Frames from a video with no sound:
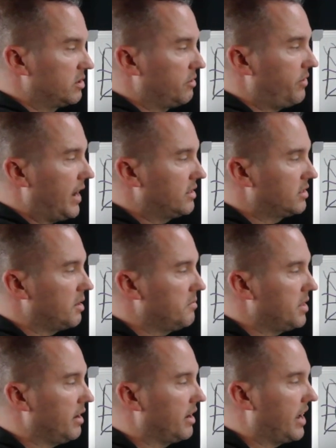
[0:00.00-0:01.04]
So if I had
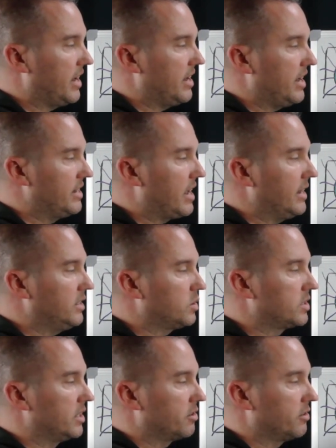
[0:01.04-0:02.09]
something and I had it in
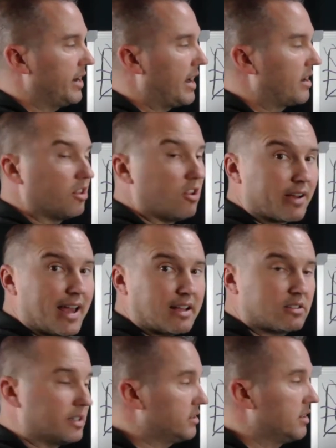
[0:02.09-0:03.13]
isocenter and it had a long
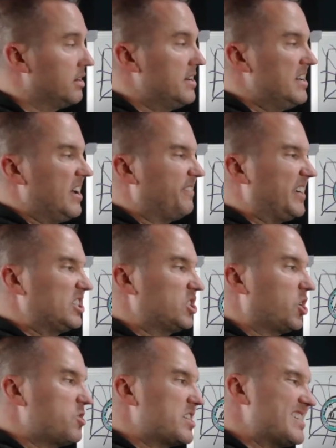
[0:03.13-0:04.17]
axis, if I
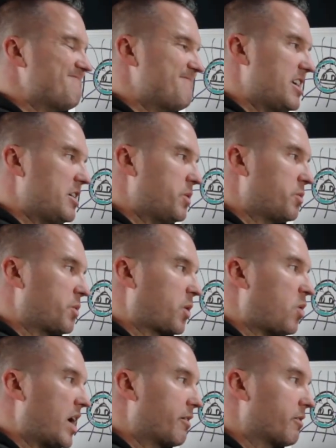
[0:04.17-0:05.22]
turned it, it would
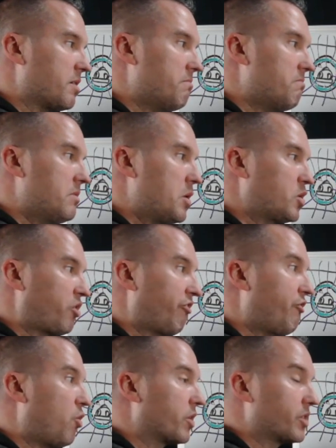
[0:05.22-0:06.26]
require the most
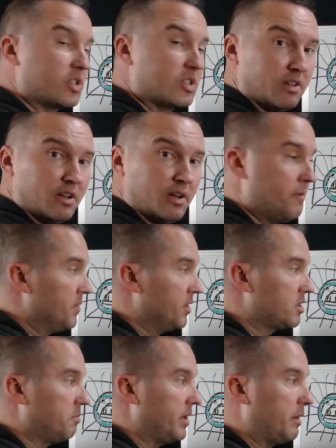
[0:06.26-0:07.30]
force
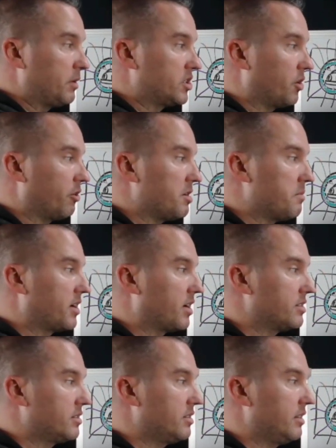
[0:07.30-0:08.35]
to be able to turn it,
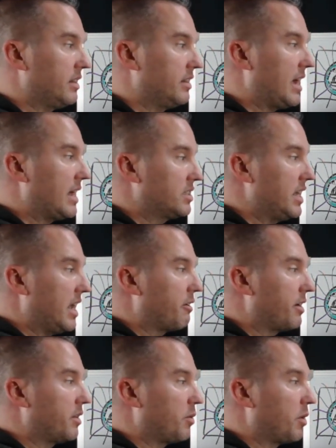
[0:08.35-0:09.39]
because that's the
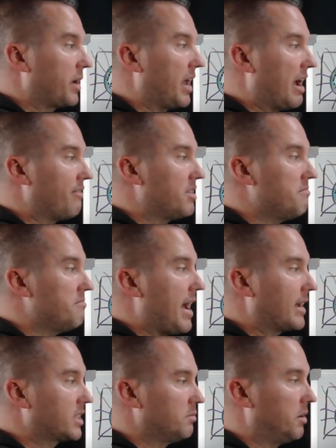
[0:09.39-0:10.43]
area where we have the
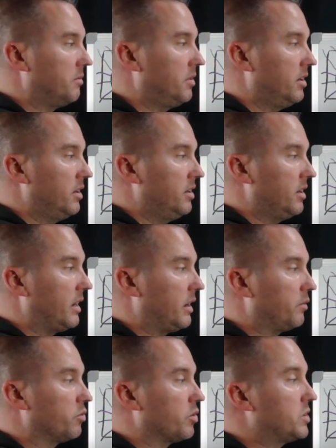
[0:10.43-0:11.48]
maximum
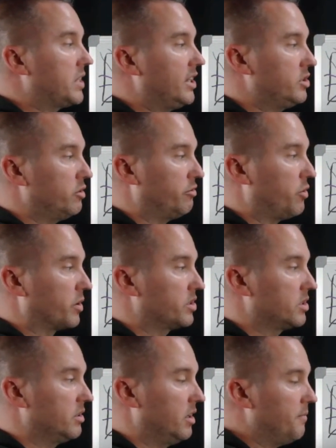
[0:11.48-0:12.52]
rotational
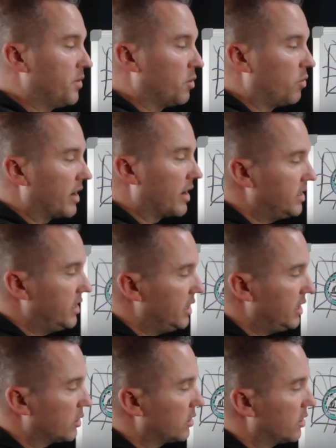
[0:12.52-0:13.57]
force. Whereas
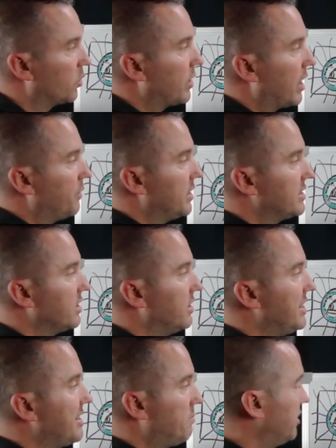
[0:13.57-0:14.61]
here, around this
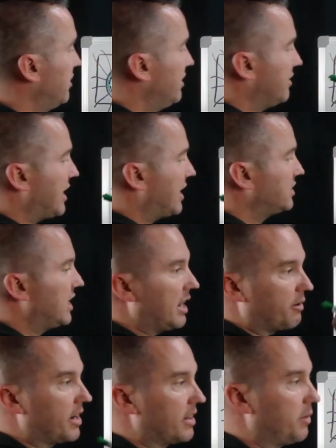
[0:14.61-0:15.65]
lip, that's
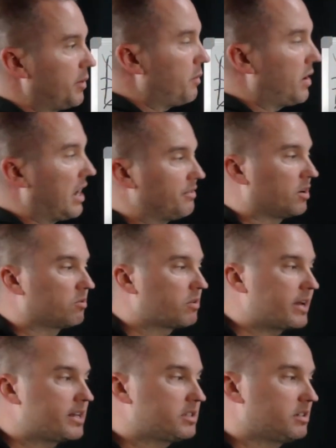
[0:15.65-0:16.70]
the area that we will have the
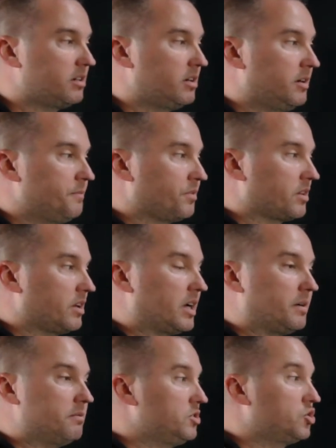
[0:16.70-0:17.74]
greatest
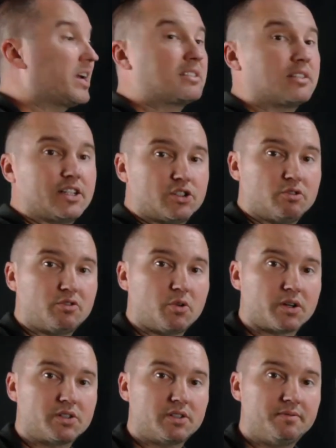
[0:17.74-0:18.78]
translational
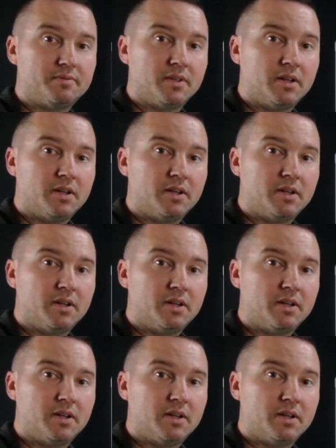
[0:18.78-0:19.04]
force.